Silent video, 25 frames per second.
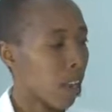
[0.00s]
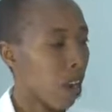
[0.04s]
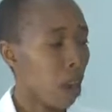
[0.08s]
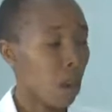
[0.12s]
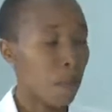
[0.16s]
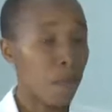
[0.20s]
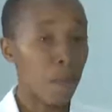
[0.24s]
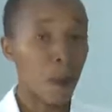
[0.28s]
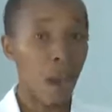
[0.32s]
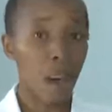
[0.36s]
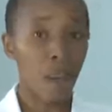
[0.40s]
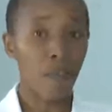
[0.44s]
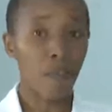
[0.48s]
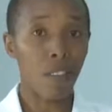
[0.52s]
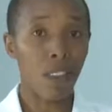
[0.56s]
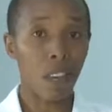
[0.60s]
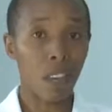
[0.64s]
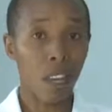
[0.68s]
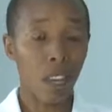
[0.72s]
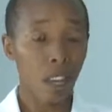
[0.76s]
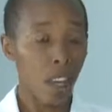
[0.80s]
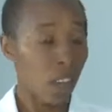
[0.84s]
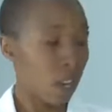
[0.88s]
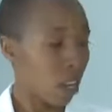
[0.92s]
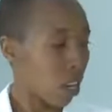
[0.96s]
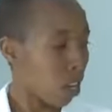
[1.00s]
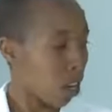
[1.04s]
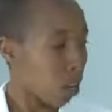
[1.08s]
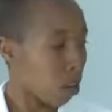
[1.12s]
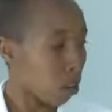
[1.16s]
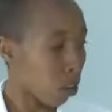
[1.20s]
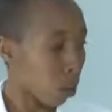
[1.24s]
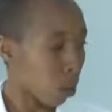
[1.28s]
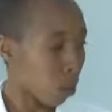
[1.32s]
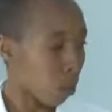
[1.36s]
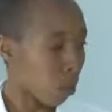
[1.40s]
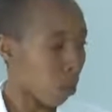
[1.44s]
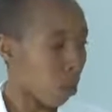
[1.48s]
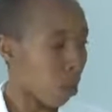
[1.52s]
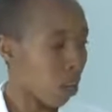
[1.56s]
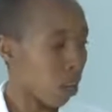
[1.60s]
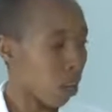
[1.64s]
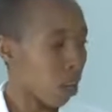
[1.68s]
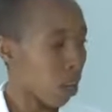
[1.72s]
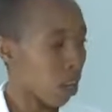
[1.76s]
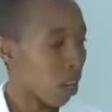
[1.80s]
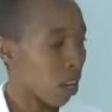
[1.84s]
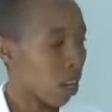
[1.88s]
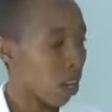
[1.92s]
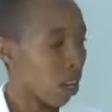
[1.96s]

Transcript: above the normal,